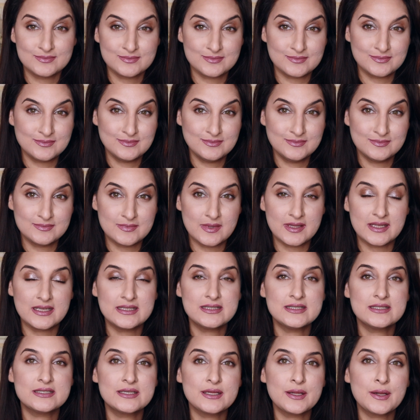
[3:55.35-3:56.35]

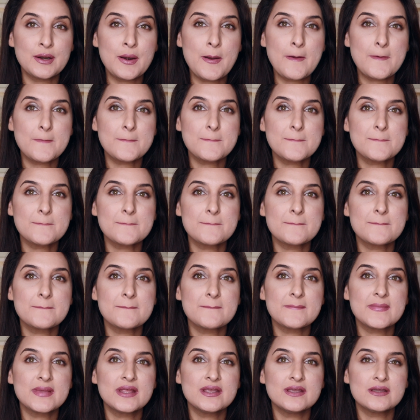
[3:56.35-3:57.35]
It's still,
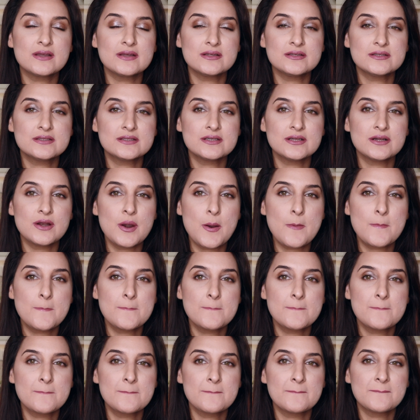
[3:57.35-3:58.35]
you can still
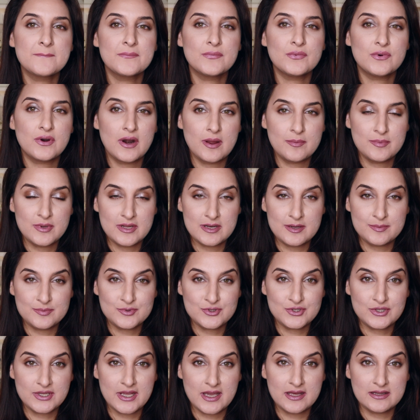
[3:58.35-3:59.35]
rub your
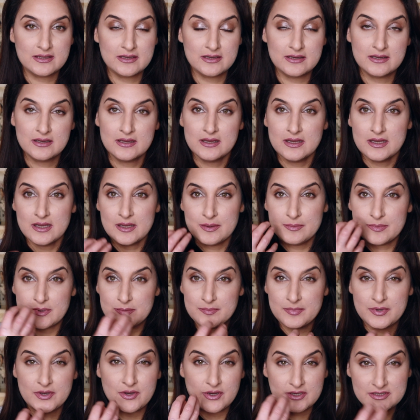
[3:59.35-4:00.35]
lips together,
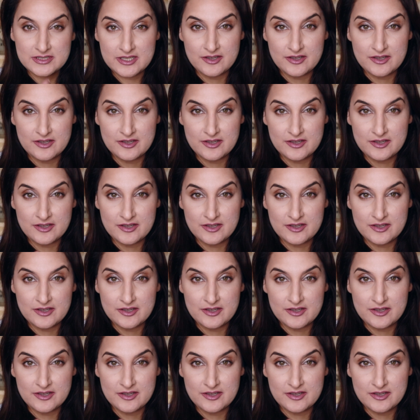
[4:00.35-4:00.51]
but because